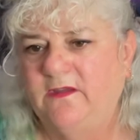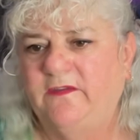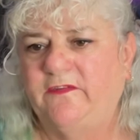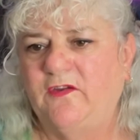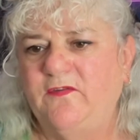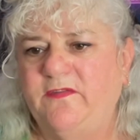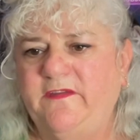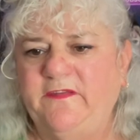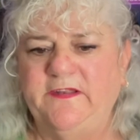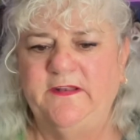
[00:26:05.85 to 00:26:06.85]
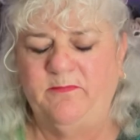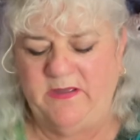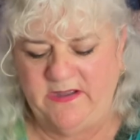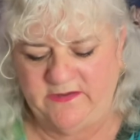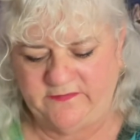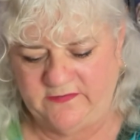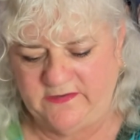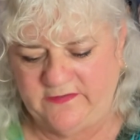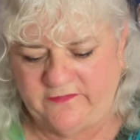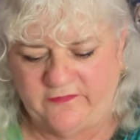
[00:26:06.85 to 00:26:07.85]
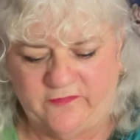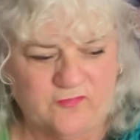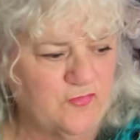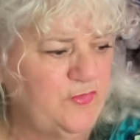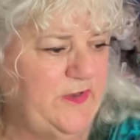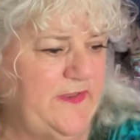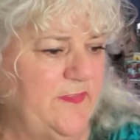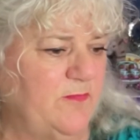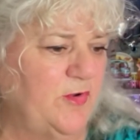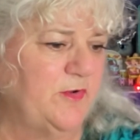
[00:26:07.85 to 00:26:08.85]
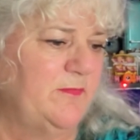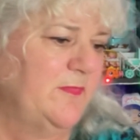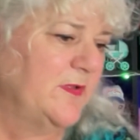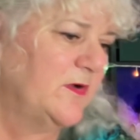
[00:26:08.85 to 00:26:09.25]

So this little part gets screwed in the bottom.